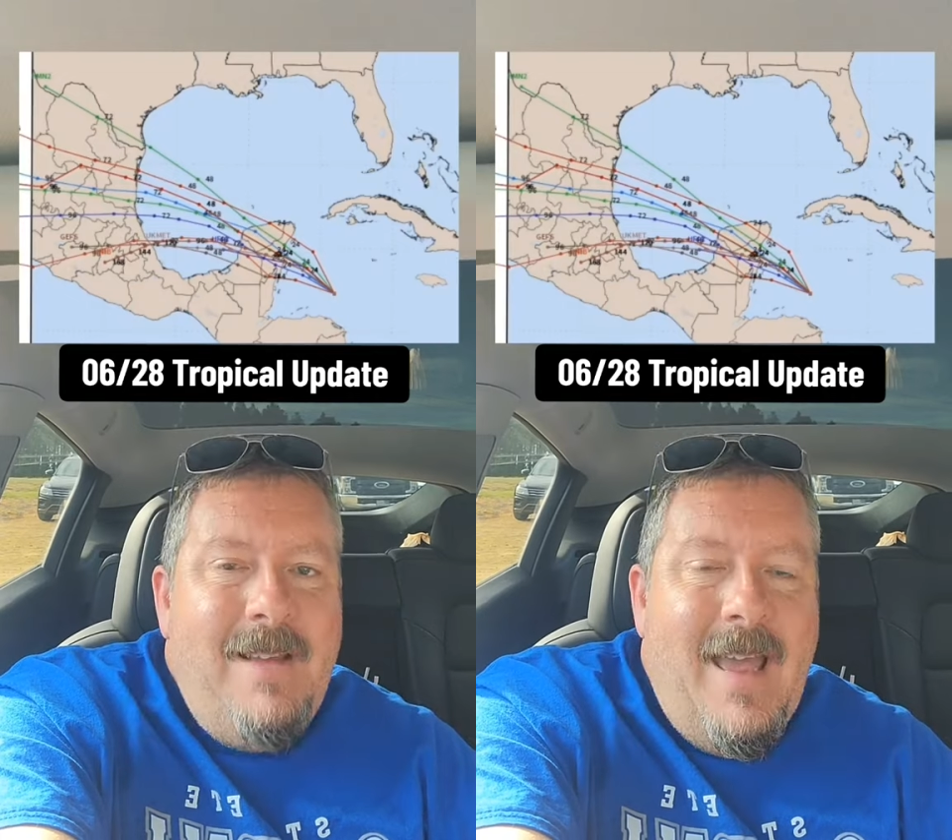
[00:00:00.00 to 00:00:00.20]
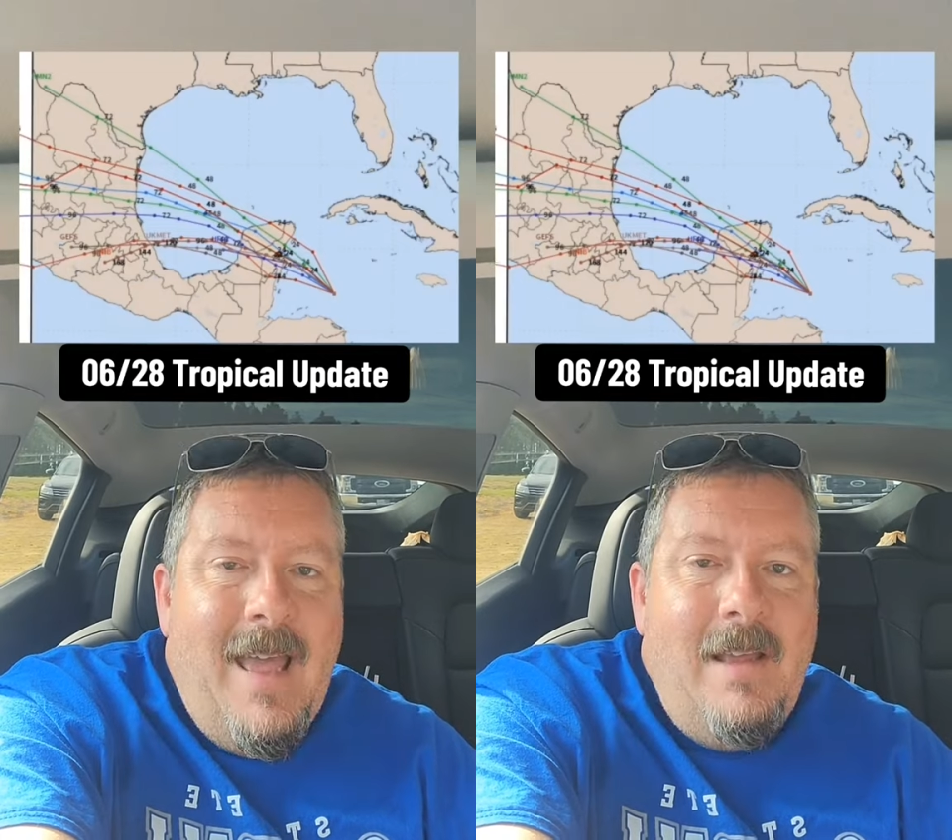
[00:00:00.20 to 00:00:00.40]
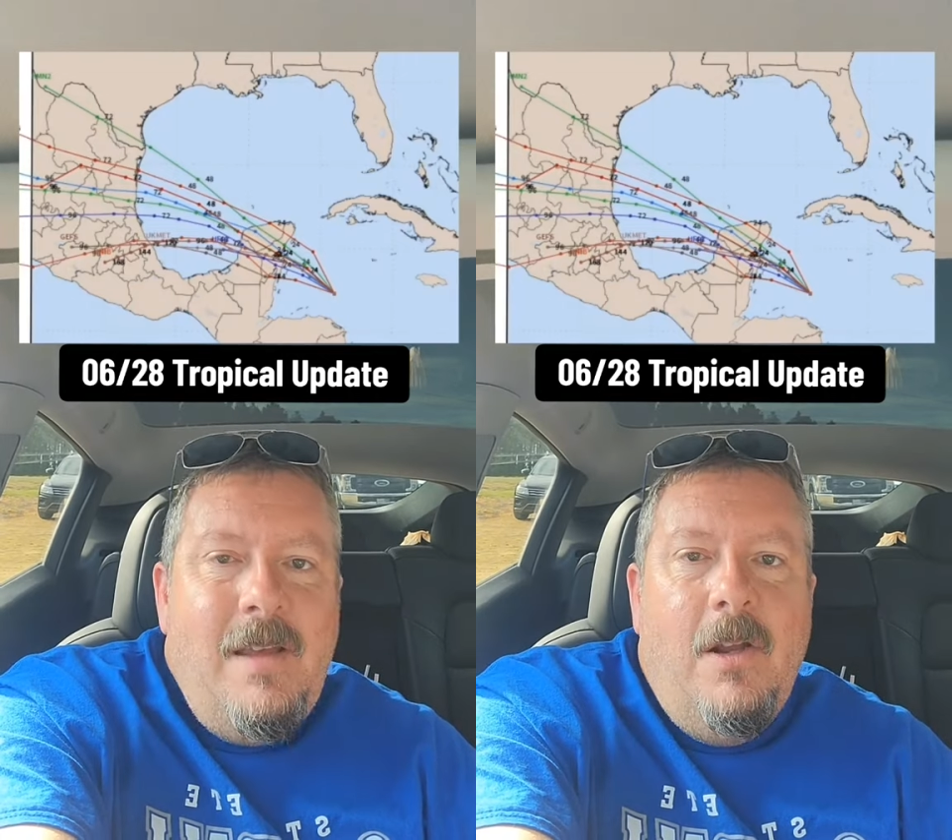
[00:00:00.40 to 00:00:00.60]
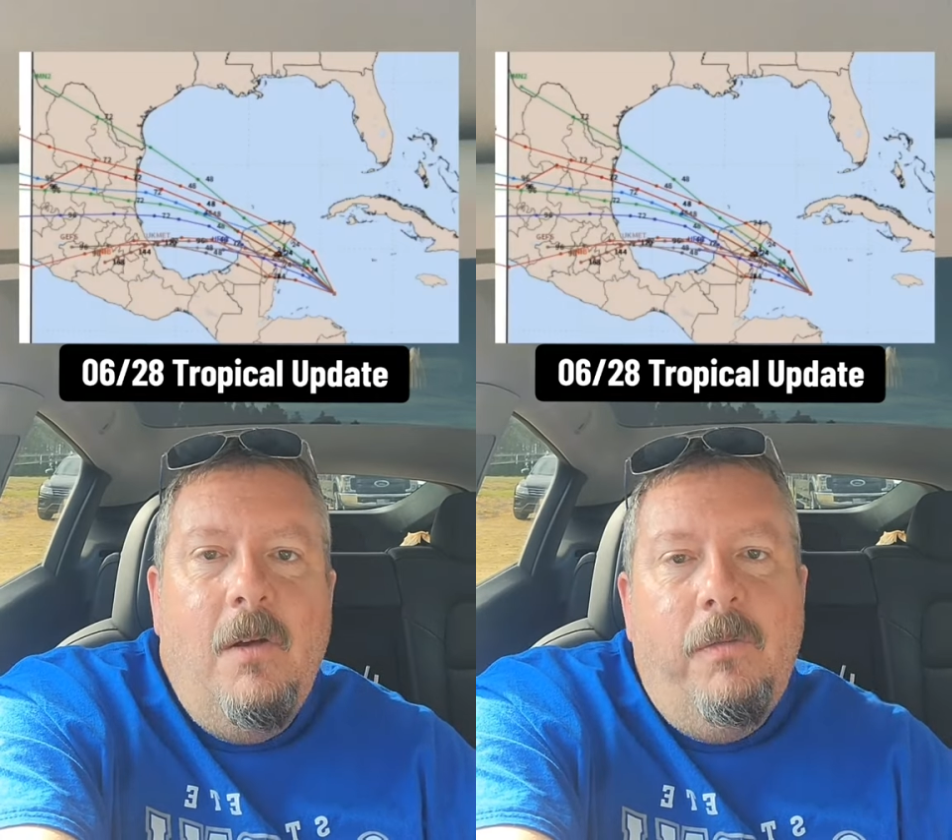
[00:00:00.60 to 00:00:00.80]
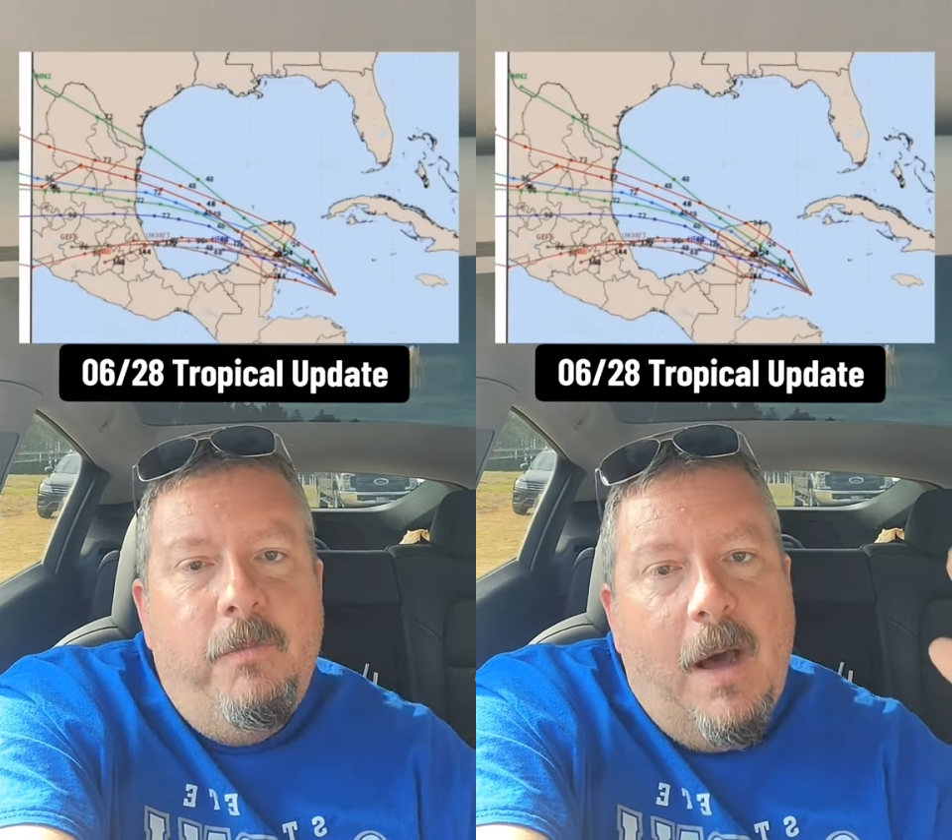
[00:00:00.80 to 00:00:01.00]
yeah, you
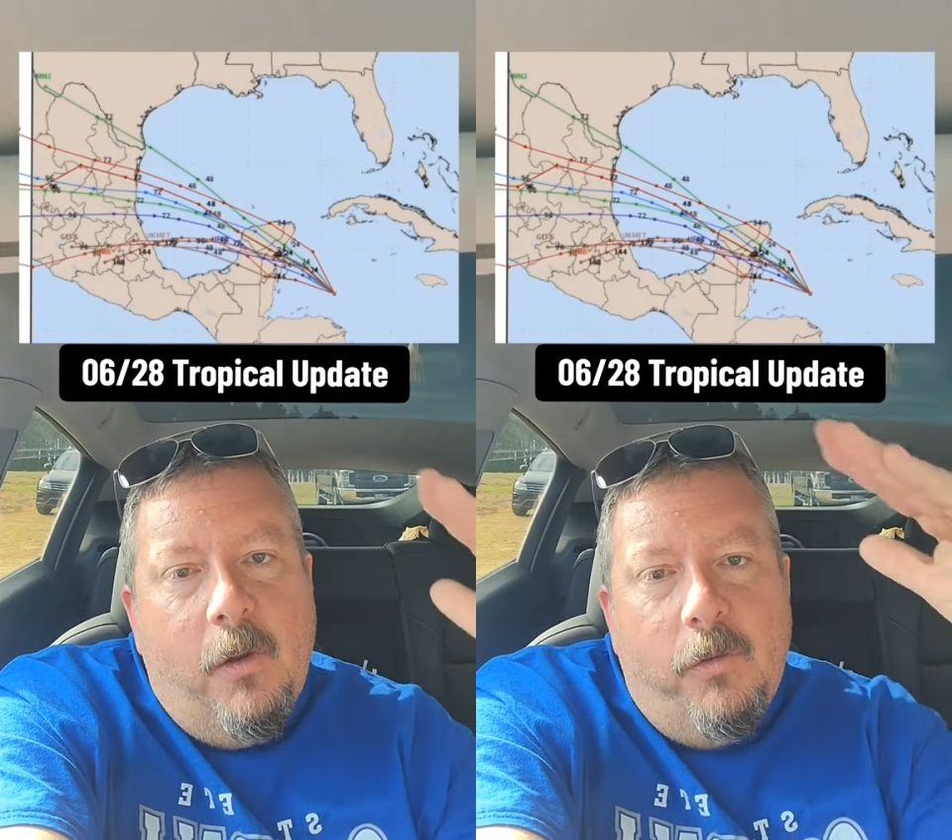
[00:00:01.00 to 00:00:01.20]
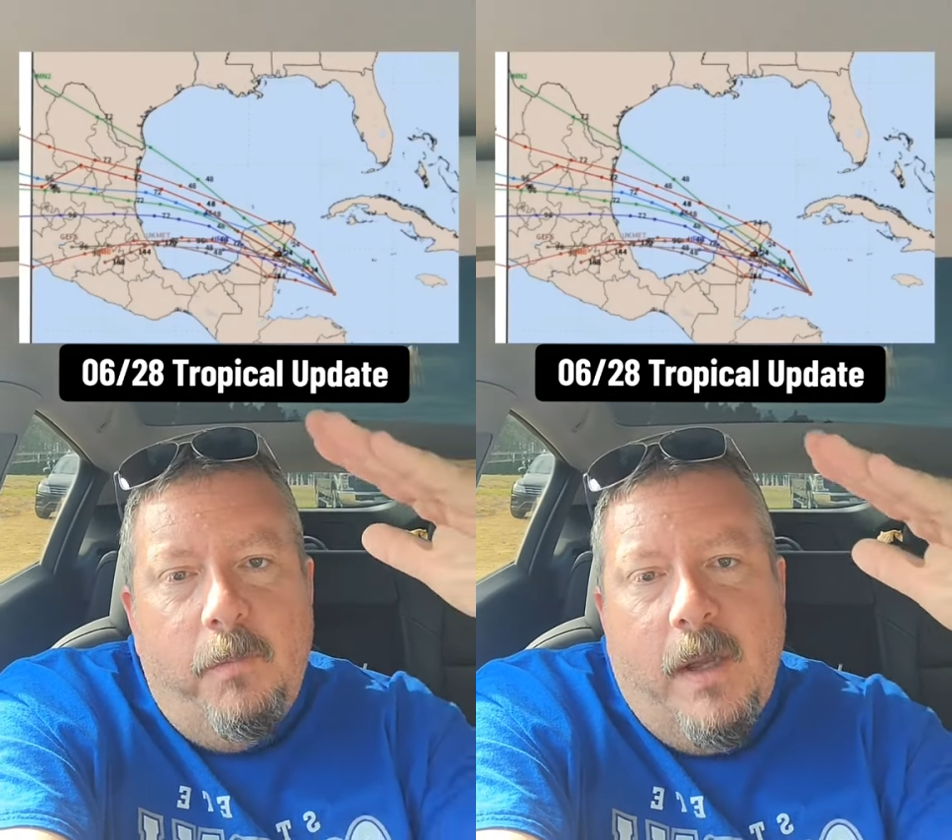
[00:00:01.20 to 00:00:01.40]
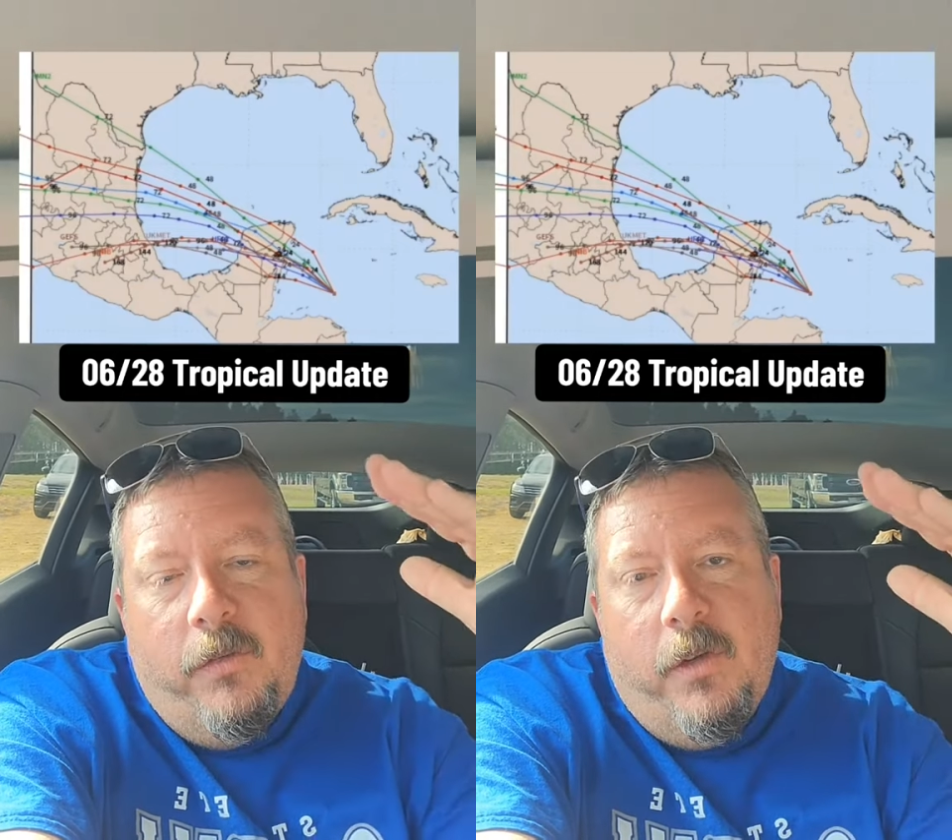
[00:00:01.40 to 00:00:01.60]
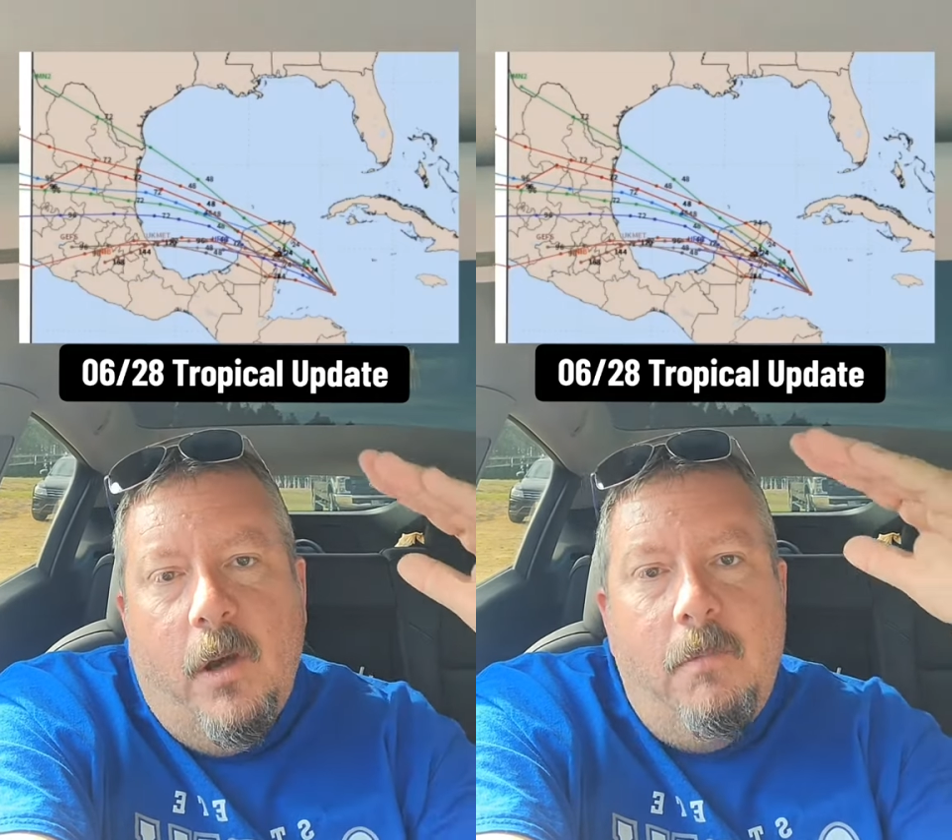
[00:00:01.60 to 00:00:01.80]
know, models are Mexico,